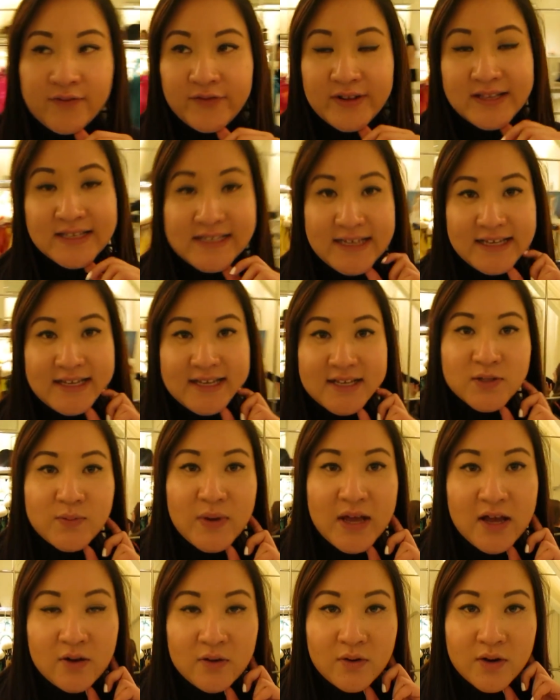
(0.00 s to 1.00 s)
fitting as
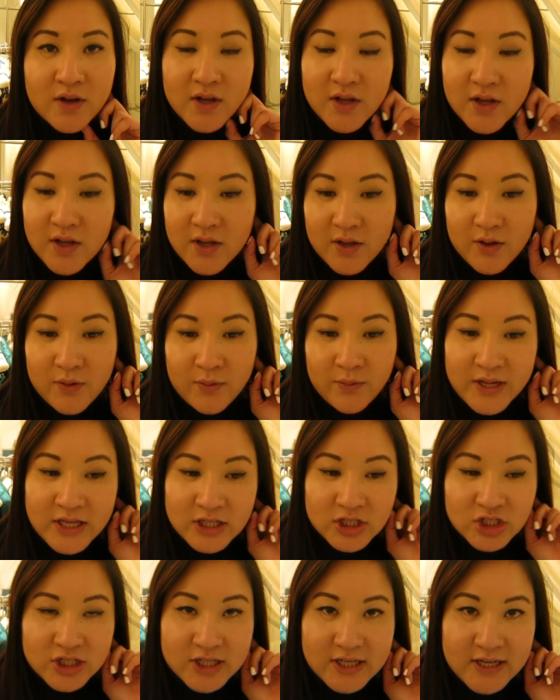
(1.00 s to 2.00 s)
well,
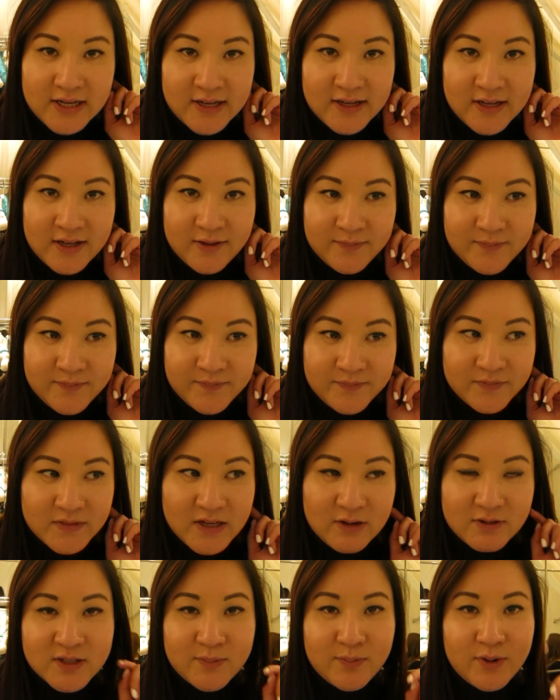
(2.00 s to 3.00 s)
which um,
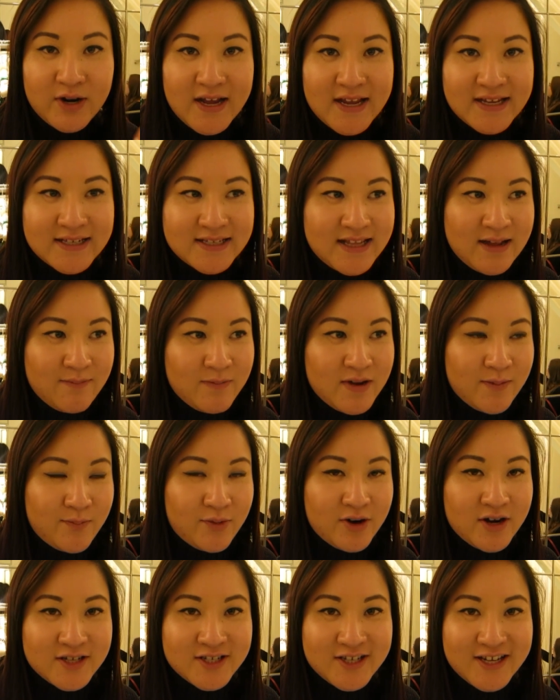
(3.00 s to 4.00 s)
I was surprised that my
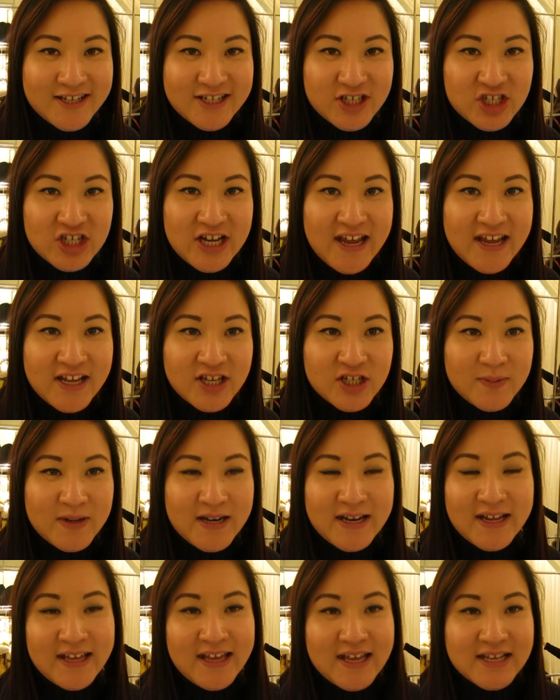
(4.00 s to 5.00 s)
bra size has changed,
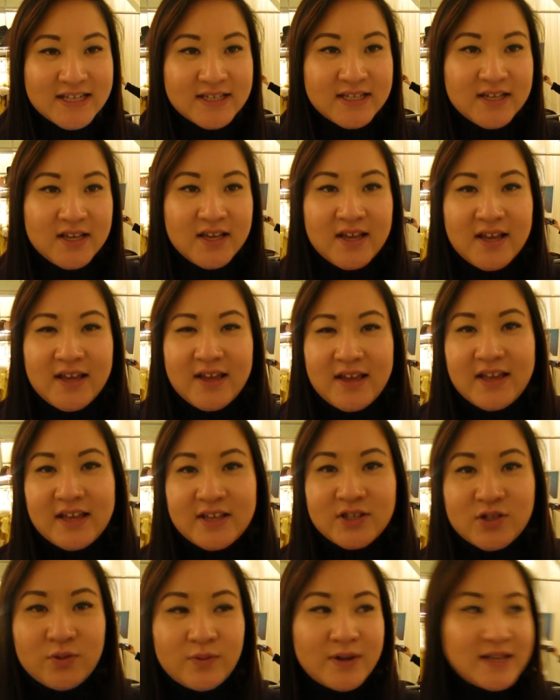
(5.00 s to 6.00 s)
but I guess
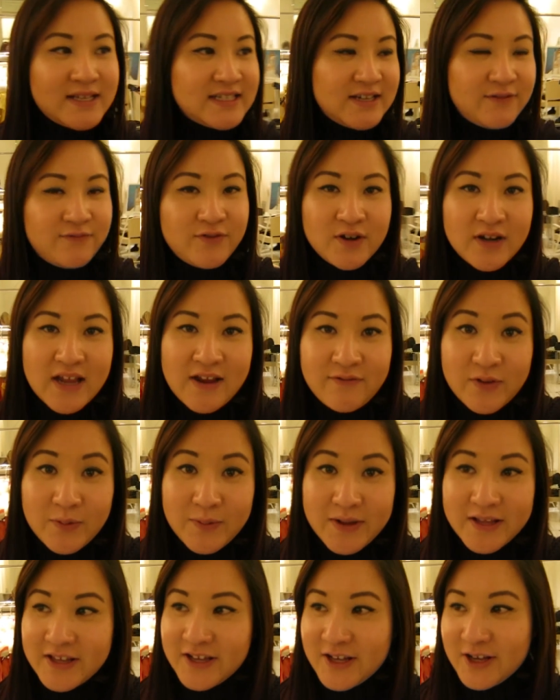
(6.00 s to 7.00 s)
it's always different
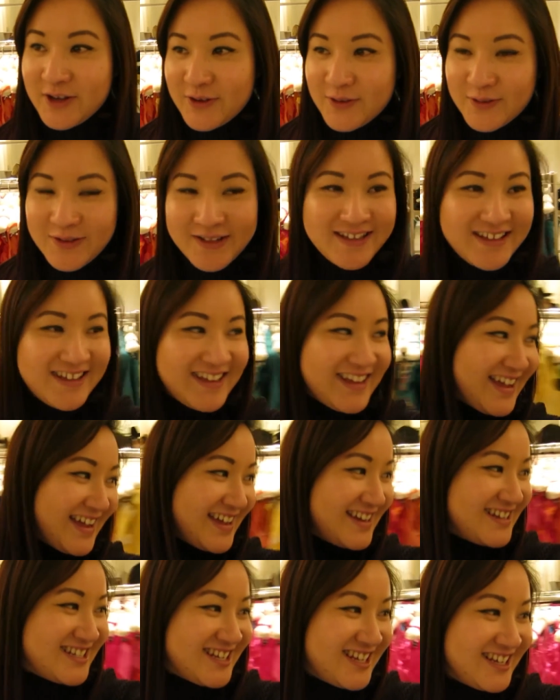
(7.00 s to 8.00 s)
everywhere you go.
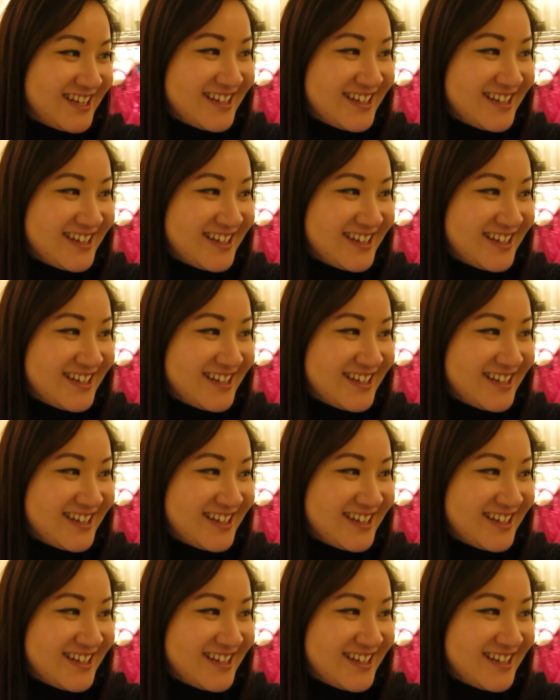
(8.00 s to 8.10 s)
And